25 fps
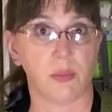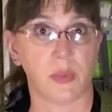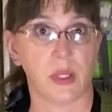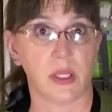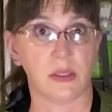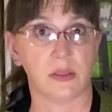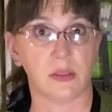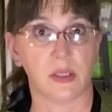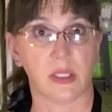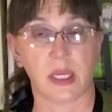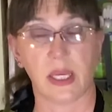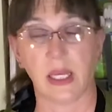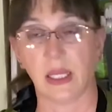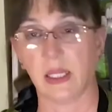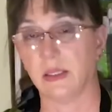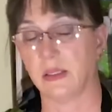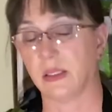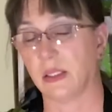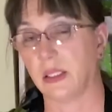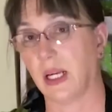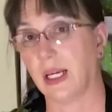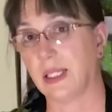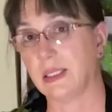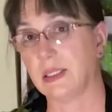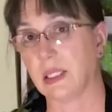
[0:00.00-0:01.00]
It's again, it's
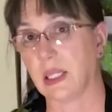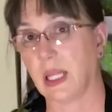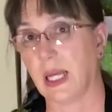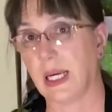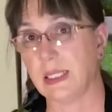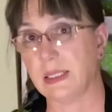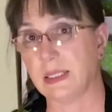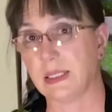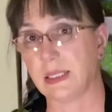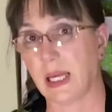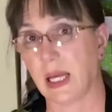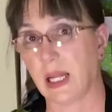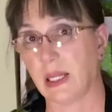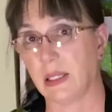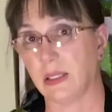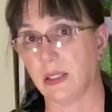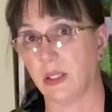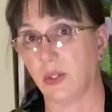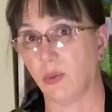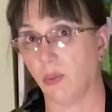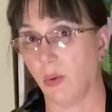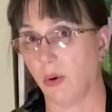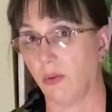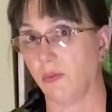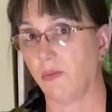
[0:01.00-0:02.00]
a nice light salad
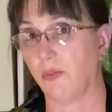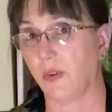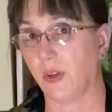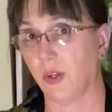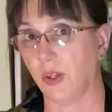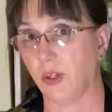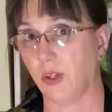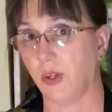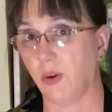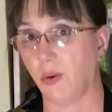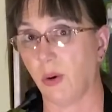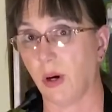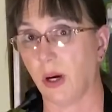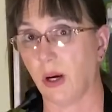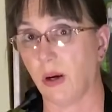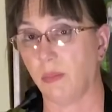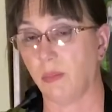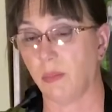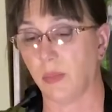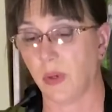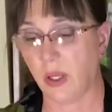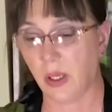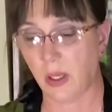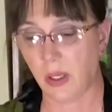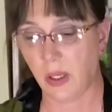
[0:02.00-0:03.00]
and won't fill you up.